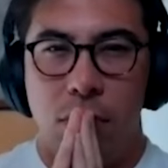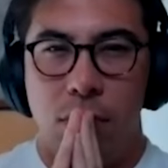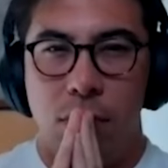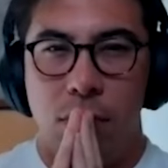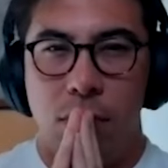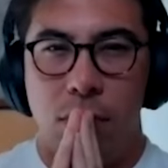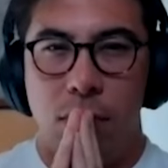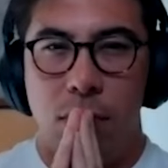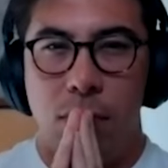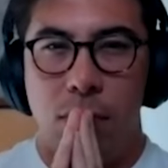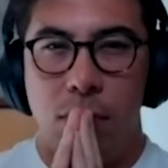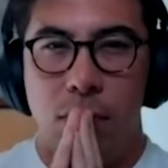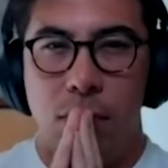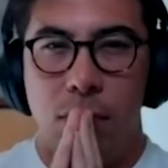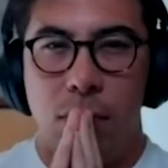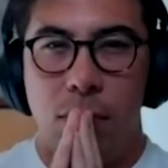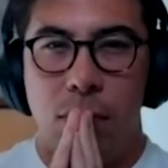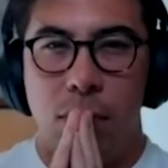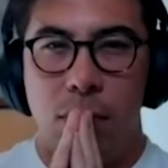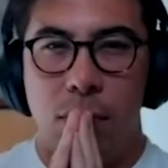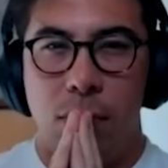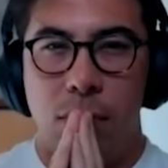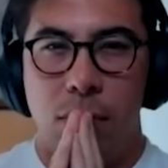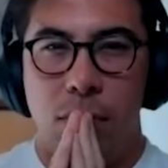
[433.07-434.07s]

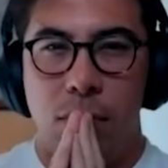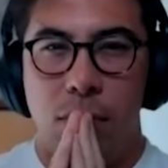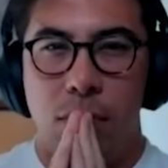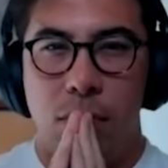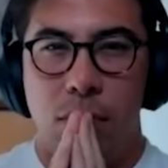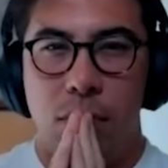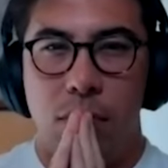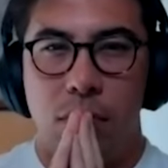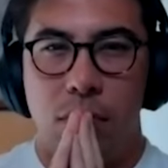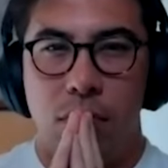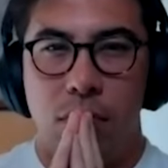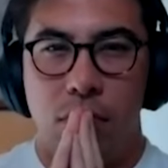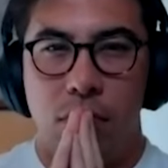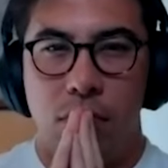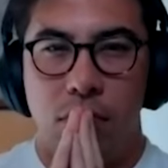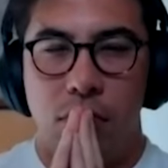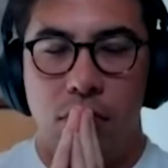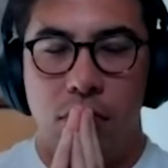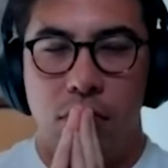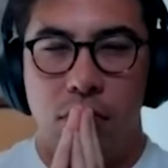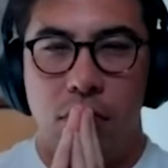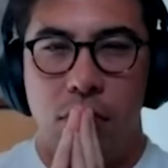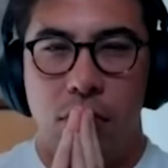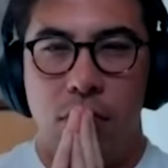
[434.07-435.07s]

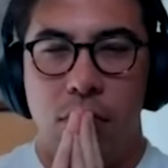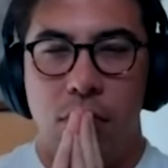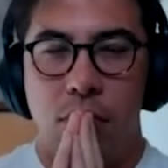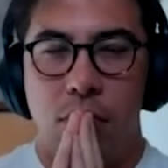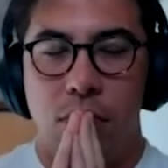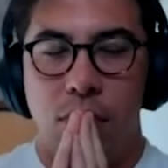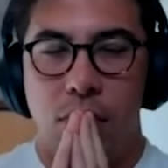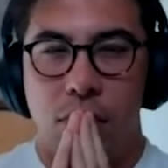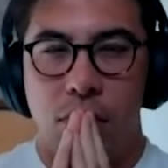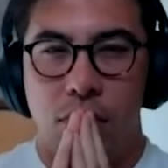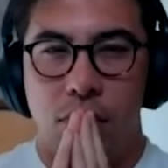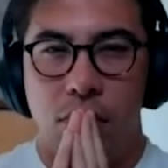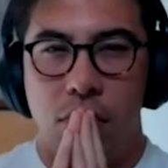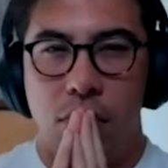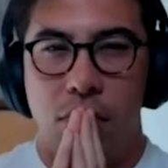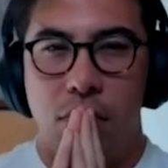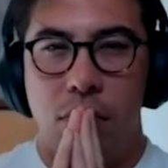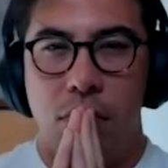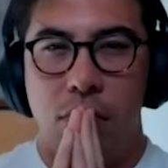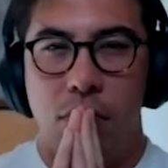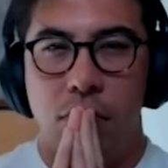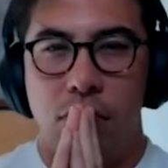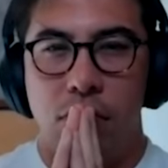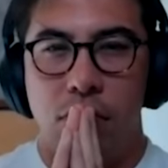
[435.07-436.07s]

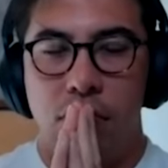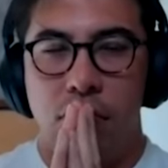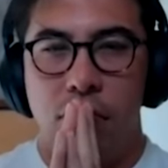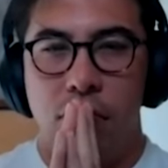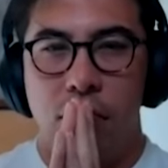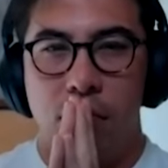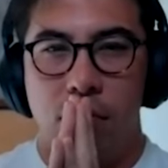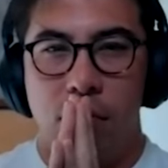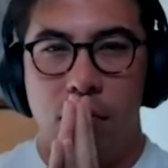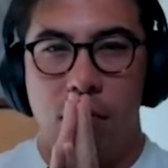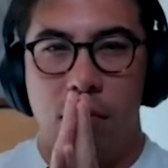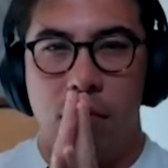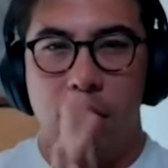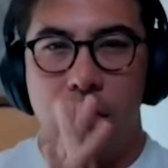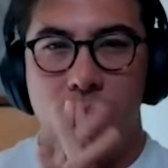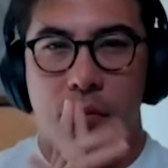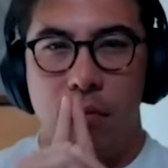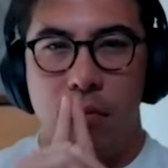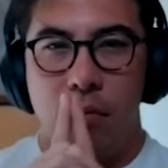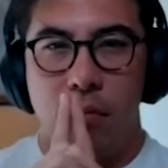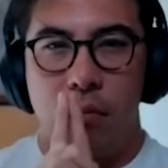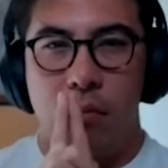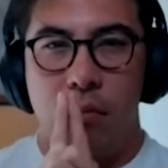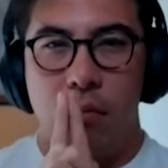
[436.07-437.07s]

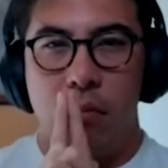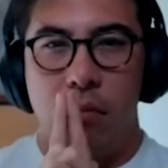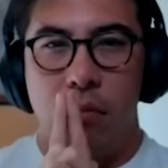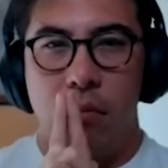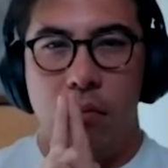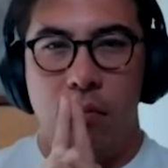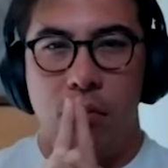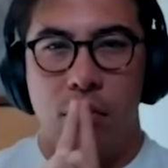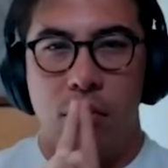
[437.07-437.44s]
(silent)